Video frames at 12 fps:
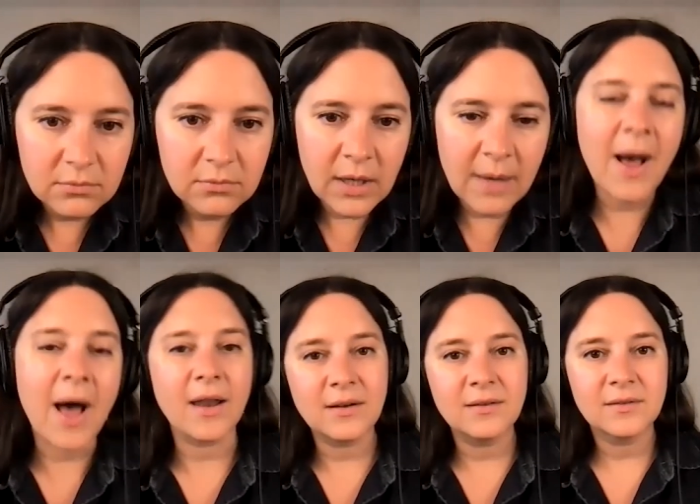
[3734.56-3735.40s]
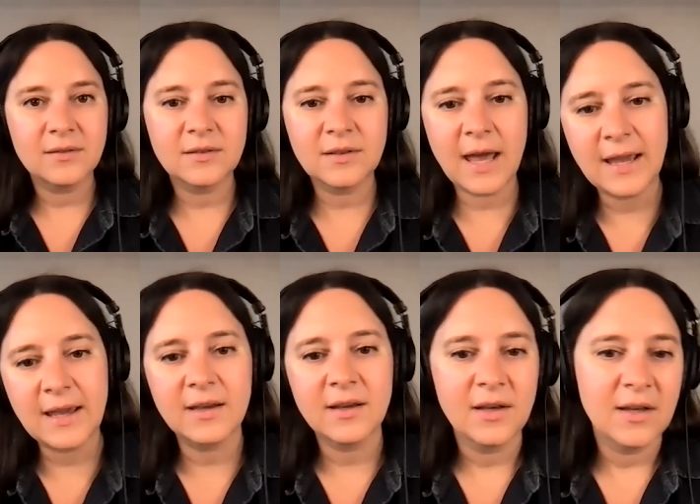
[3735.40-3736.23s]
Come on.
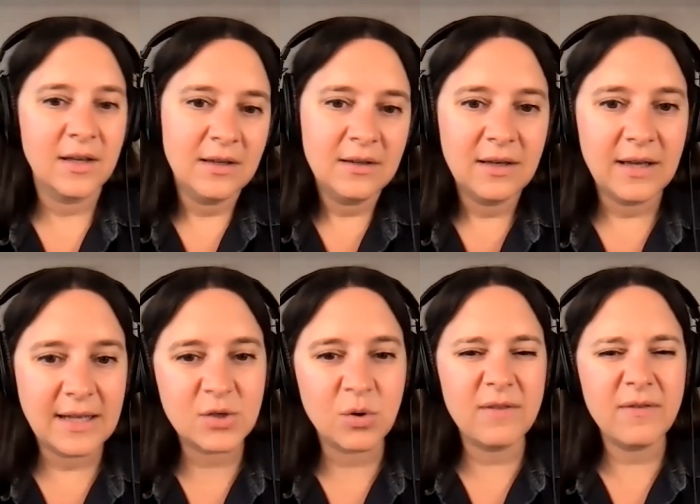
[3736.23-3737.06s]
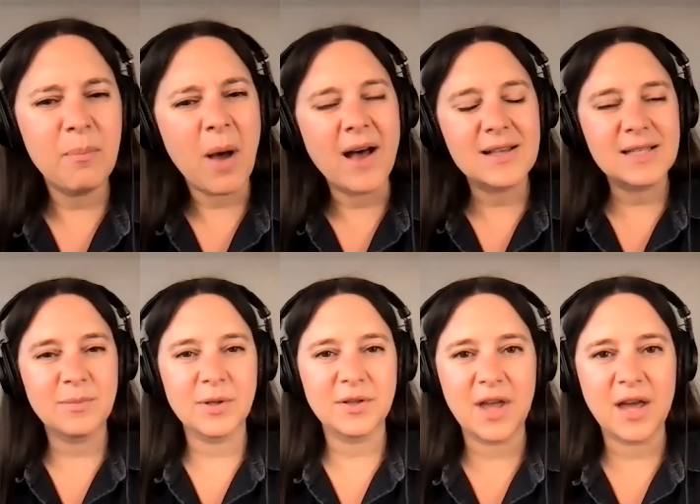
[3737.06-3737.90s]
Like, it's sort of
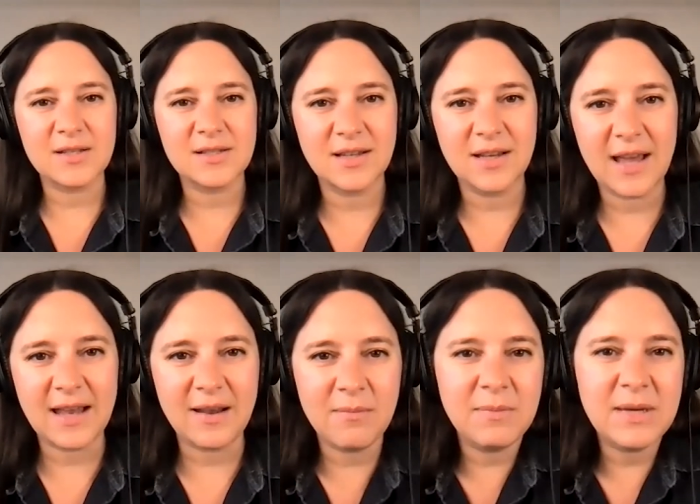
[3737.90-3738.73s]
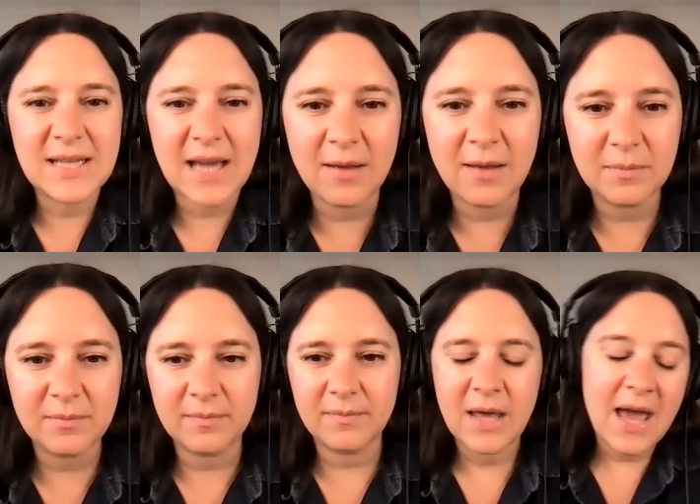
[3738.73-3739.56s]
impossible not to. And, and
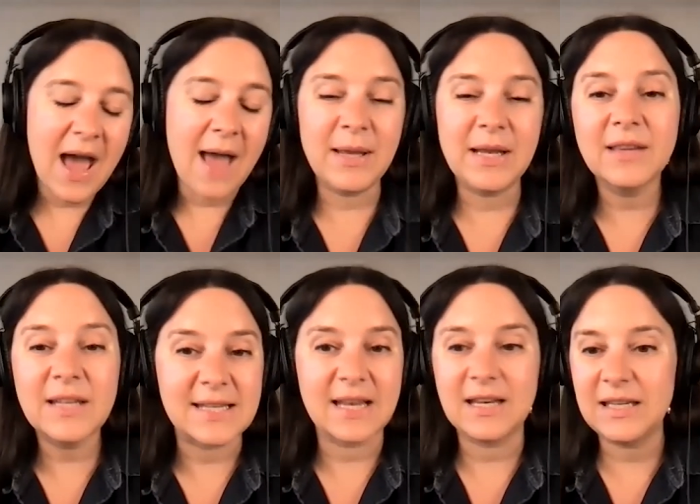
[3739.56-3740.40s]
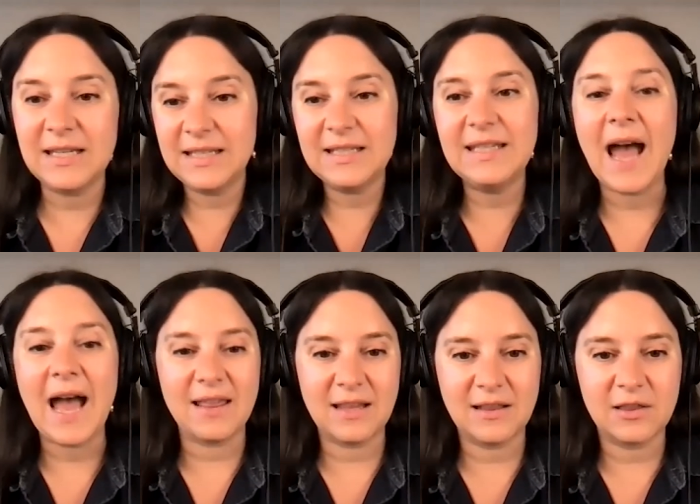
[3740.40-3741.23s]
meantime, I mean, listen, yeah,
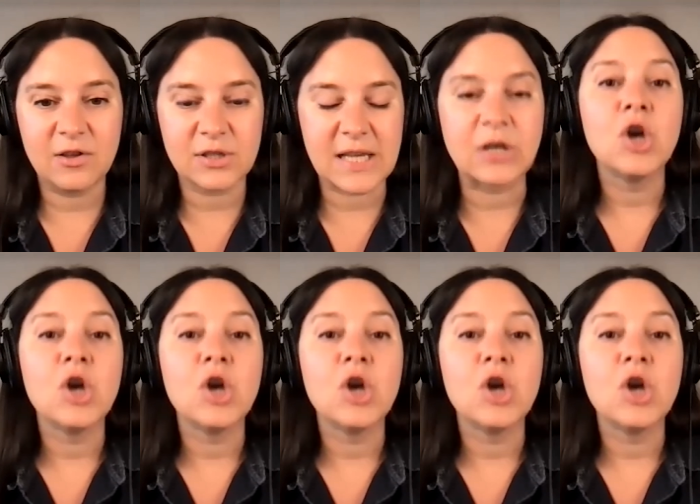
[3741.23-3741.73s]
I think that there's like